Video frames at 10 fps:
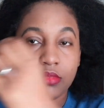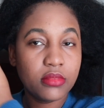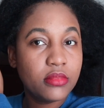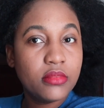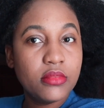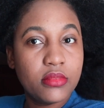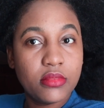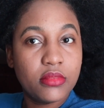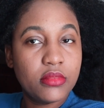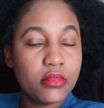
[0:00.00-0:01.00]
I
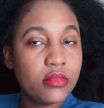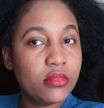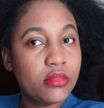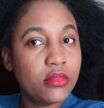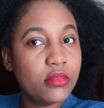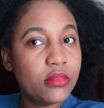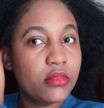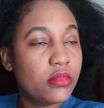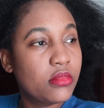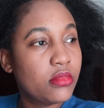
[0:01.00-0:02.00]
do it
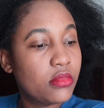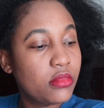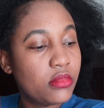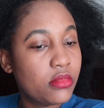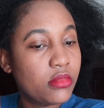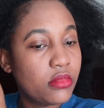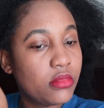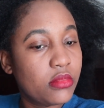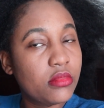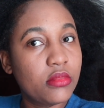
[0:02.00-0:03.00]
another day,
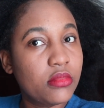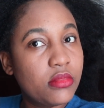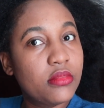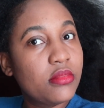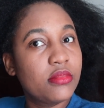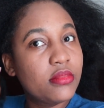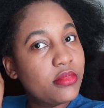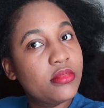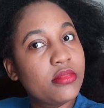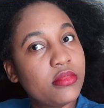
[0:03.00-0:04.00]
and
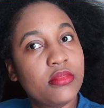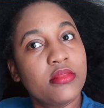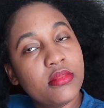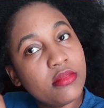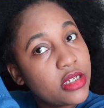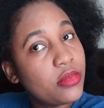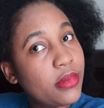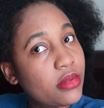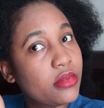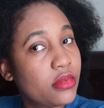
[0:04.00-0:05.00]
I just unravel
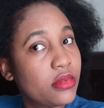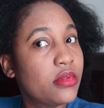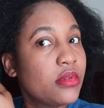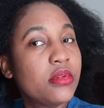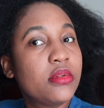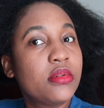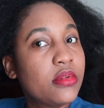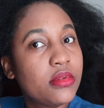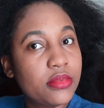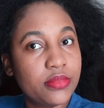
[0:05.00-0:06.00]
my hair. My
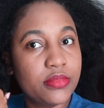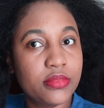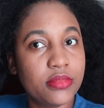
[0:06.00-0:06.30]
hair is